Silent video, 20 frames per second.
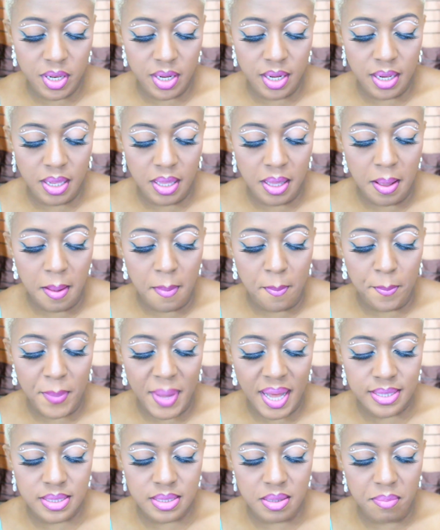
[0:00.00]
the
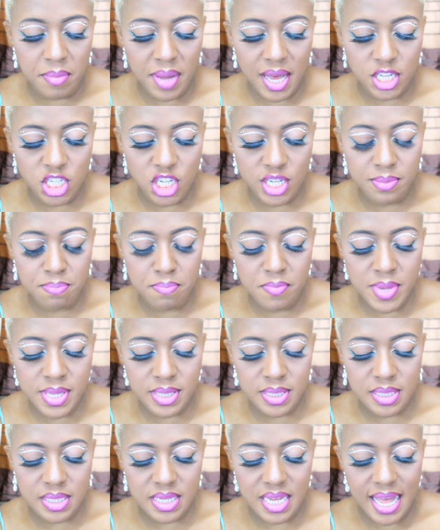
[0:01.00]
Matte Magic
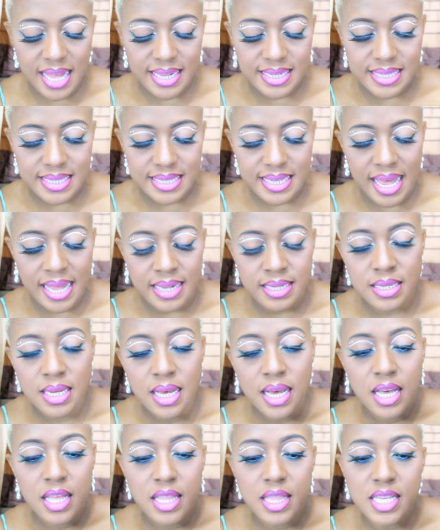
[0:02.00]
Mist and Set.
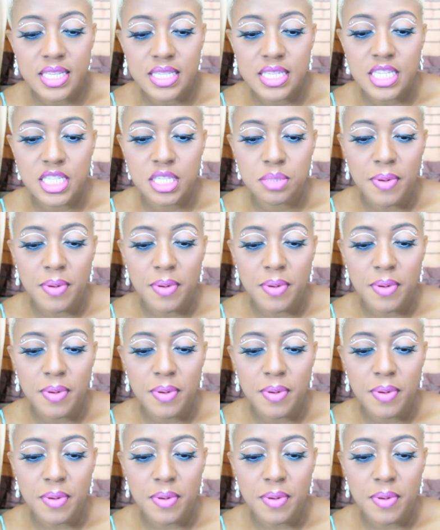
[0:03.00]
This is